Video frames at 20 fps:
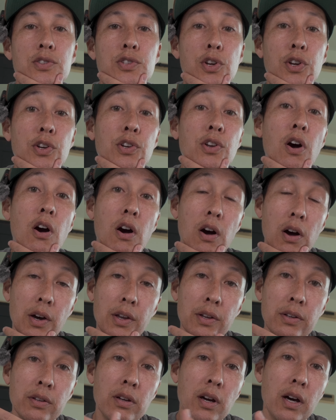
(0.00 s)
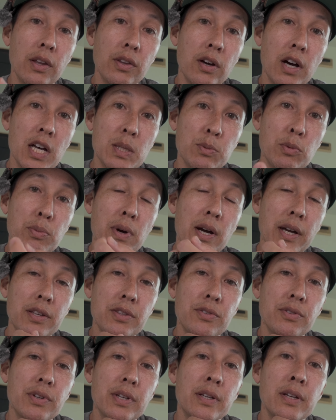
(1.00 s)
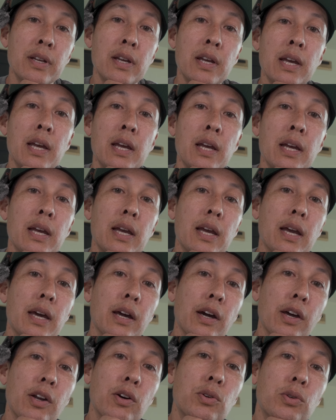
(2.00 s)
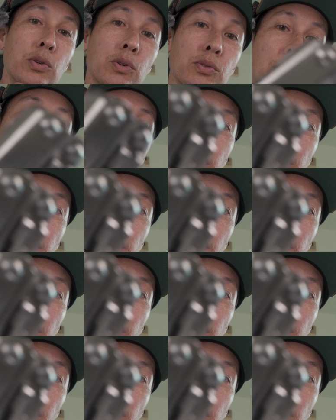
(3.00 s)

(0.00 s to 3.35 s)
turned on the Osmo Pocket 3. And I'm going to hold the